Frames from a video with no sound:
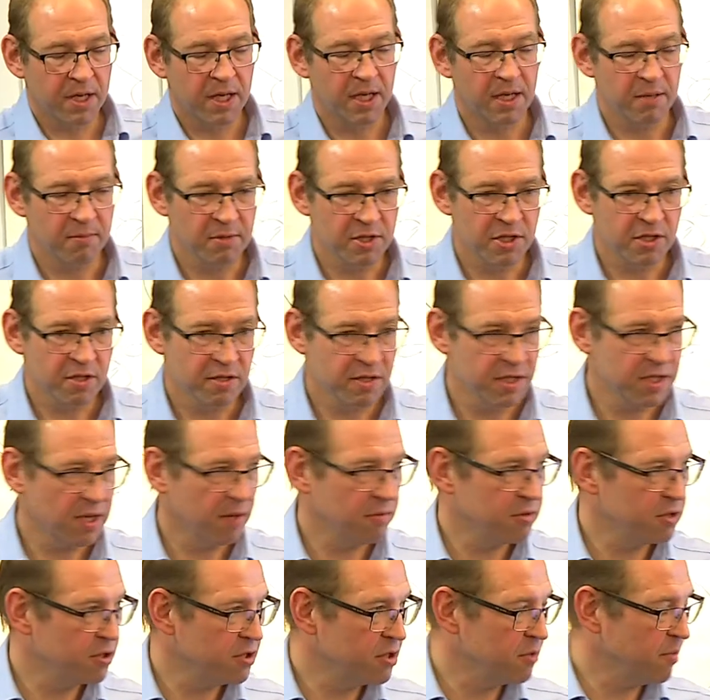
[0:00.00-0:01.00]
key
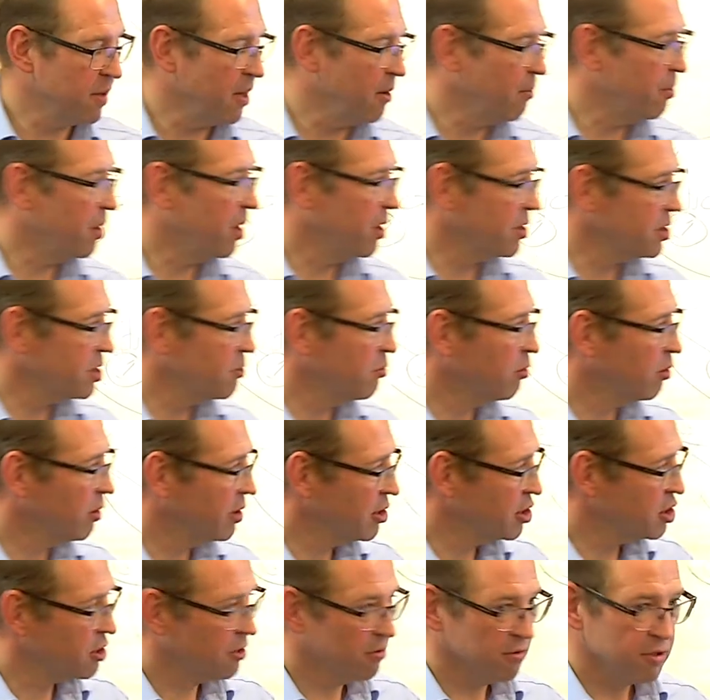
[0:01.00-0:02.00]
misconceptions about party wall
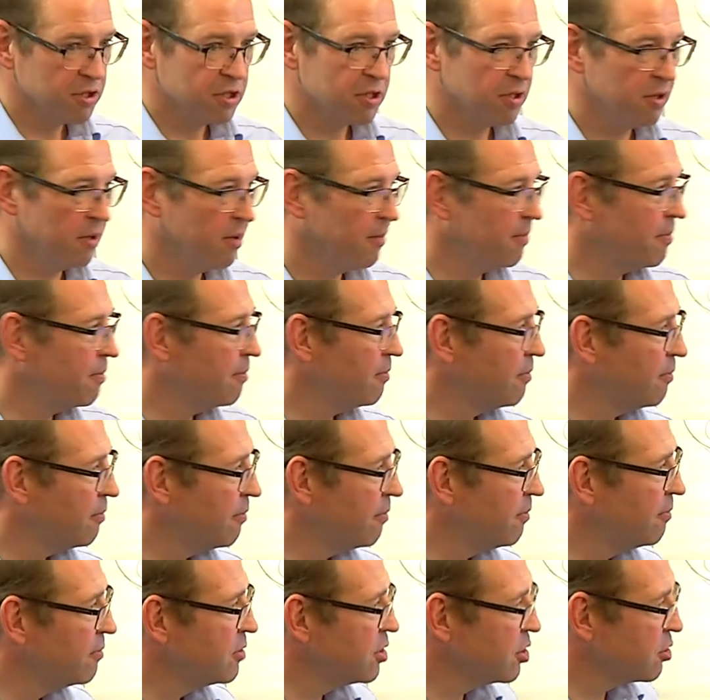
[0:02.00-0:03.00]
insurance, and I
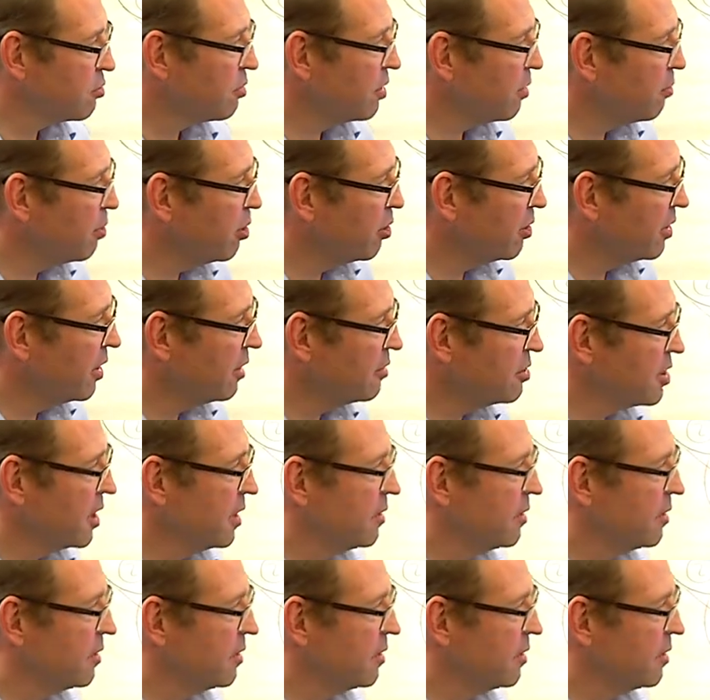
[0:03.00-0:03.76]
just want to point those